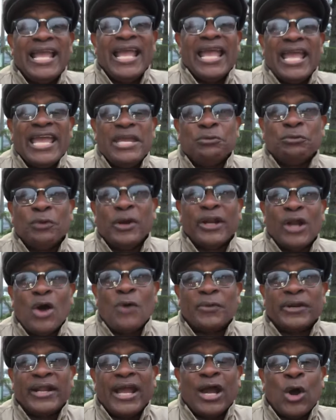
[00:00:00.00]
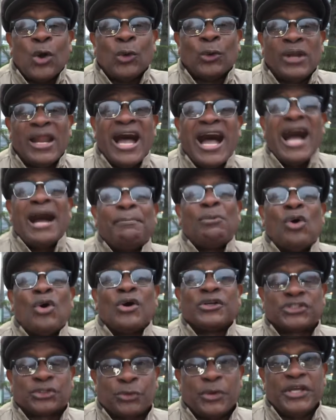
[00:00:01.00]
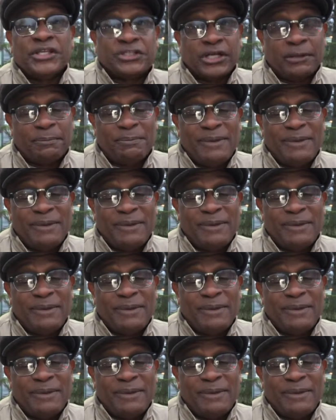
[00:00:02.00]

he went over there on Lawnmower Street to the